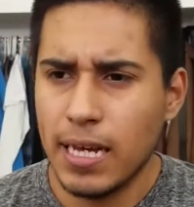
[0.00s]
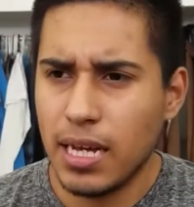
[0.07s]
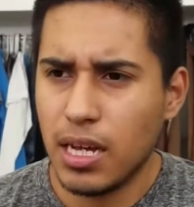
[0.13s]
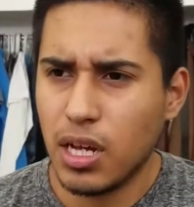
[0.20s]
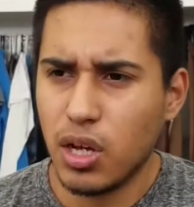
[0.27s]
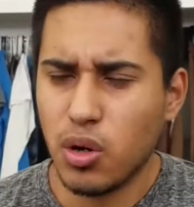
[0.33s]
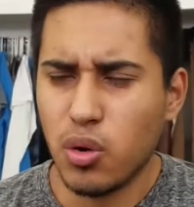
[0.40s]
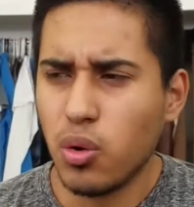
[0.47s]

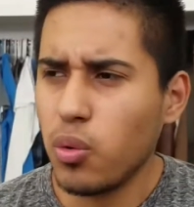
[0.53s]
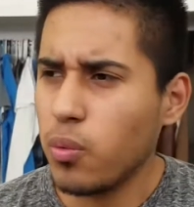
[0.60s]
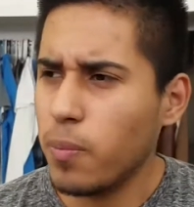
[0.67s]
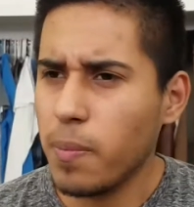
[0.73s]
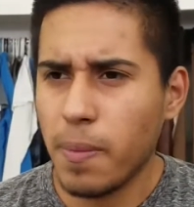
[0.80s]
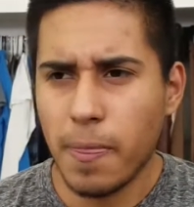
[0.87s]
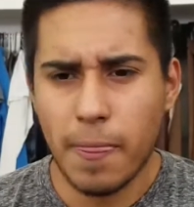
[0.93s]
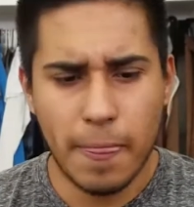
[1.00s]
Oh,
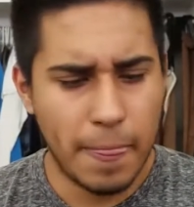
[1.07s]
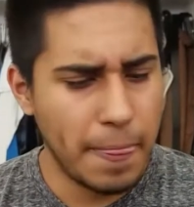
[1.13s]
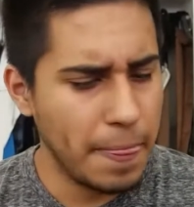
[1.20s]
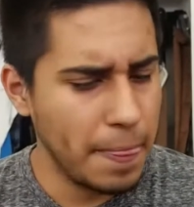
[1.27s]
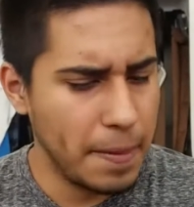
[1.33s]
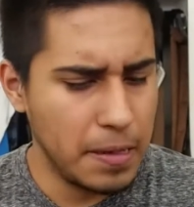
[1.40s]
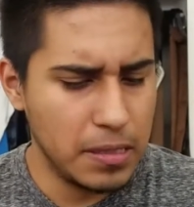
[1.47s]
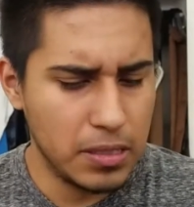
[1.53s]

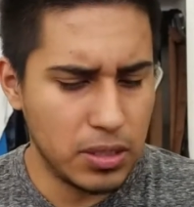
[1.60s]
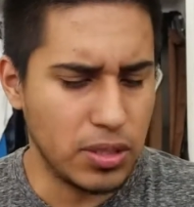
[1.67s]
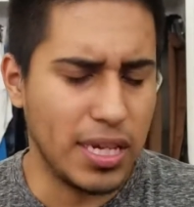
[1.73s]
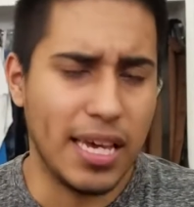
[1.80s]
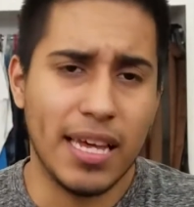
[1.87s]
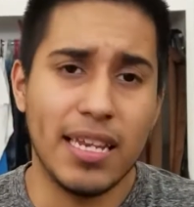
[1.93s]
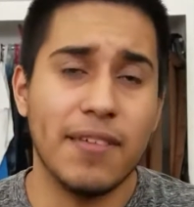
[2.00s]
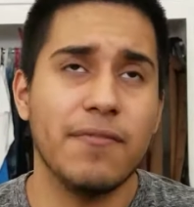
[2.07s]
so
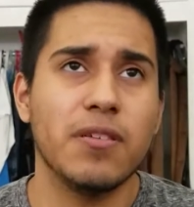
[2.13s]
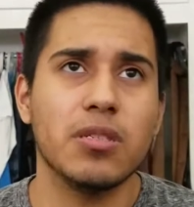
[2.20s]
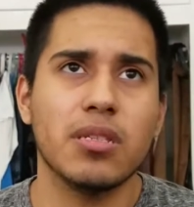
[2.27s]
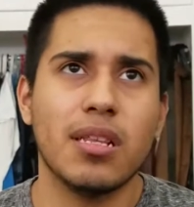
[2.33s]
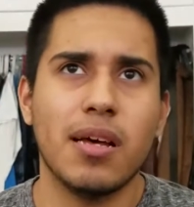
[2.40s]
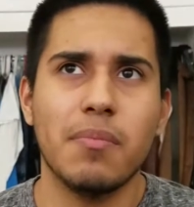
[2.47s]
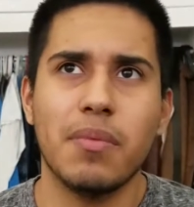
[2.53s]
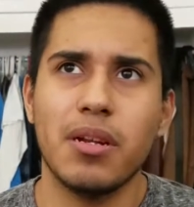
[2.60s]
yeah, and it feels a
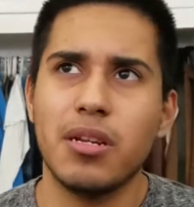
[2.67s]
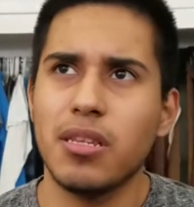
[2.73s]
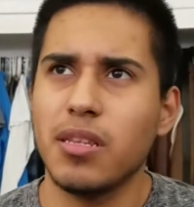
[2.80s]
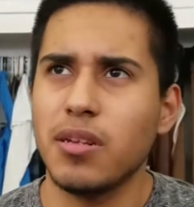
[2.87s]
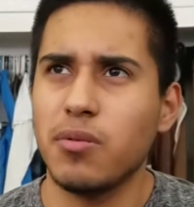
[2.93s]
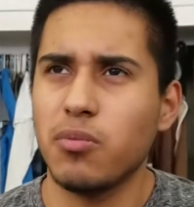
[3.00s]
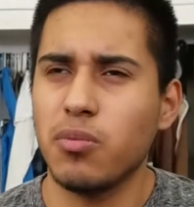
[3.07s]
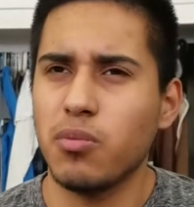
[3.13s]
lot better
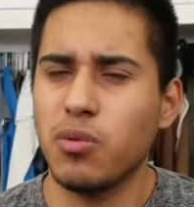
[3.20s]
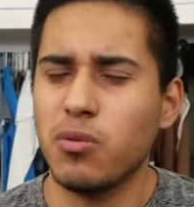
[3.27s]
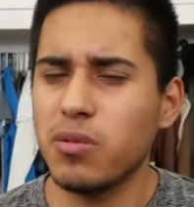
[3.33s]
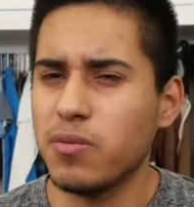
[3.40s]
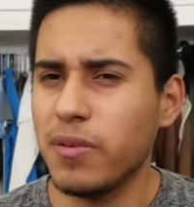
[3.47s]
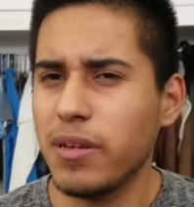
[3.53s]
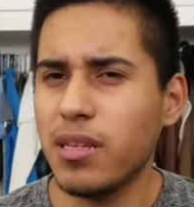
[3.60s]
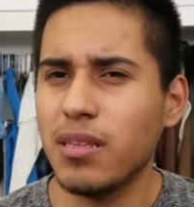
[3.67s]
than what
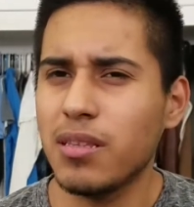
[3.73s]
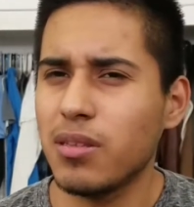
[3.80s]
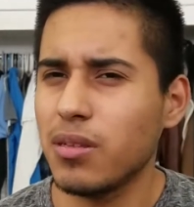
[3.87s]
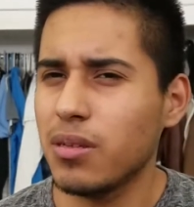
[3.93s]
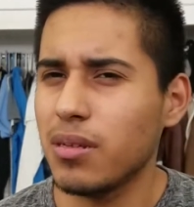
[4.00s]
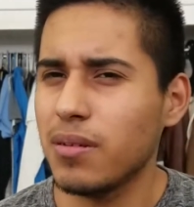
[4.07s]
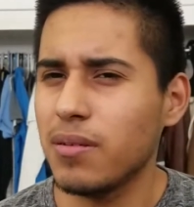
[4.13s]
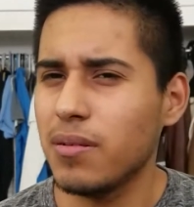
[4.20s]
was found in
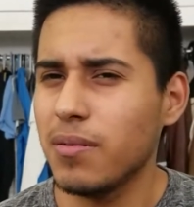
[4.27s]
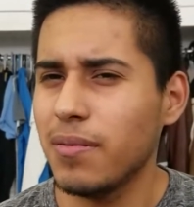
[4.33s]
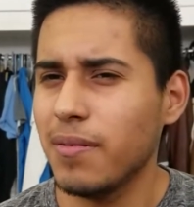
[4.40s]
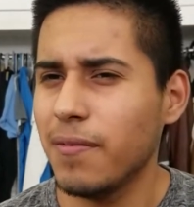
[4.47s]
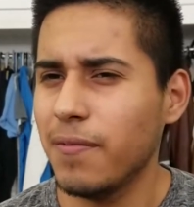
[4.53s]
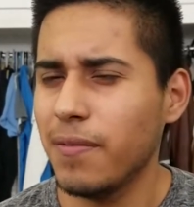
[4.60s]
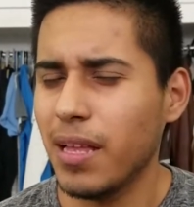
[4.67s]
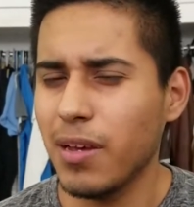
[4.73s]
the
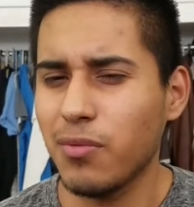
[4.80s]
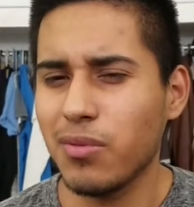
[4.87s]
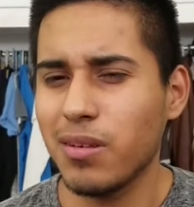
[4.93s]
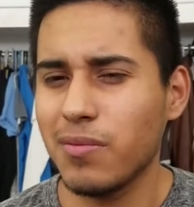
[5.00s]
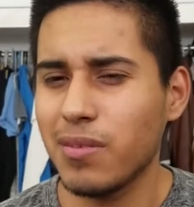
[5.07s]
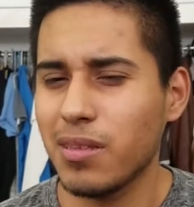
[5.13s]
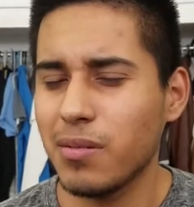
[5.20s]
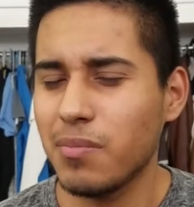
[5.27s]
Fly
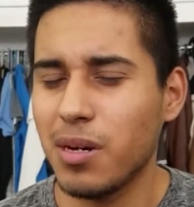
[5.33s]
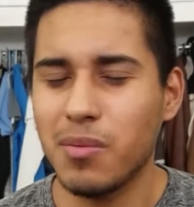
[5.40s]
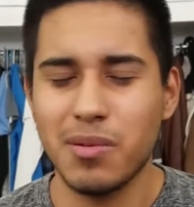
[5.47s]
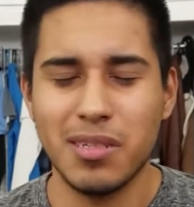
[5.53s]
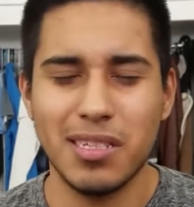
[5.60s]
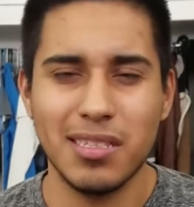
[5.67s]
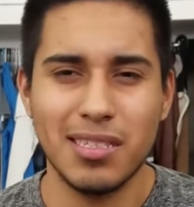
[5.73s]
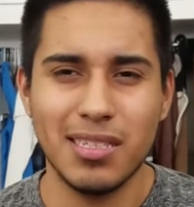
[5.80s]
Weave and the Mama
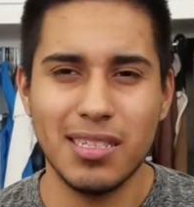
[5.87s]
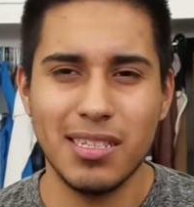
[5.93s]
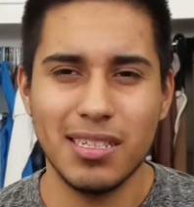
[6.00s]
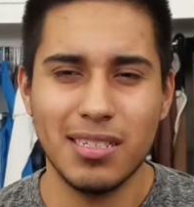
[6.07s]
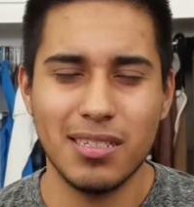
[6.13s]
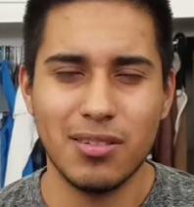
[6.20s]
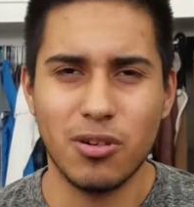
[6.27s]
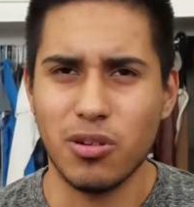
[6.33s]

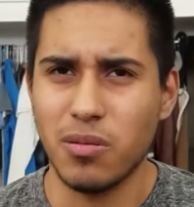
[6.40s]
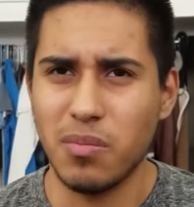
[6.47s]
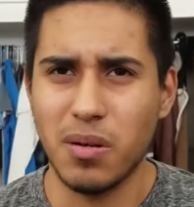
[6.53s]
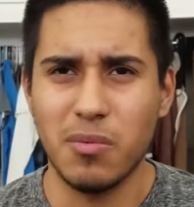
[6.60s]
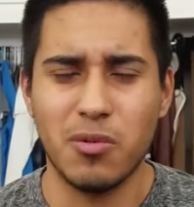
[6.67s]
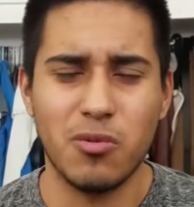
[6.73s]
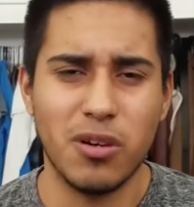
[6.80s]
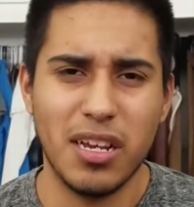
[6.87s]
Instinct or the
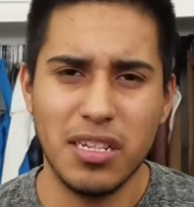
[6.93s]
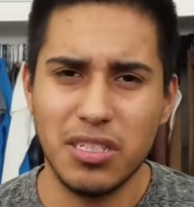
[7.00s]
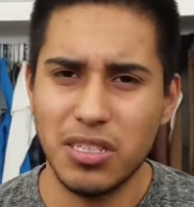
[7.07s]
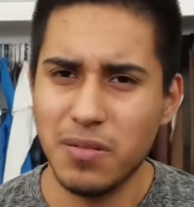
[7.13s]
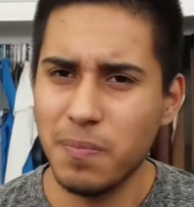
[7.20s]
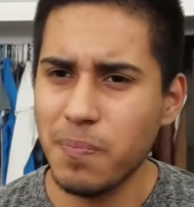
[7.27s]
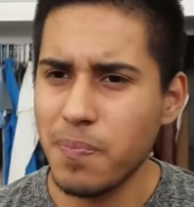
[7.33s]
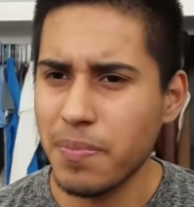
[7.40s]
Mama Rage.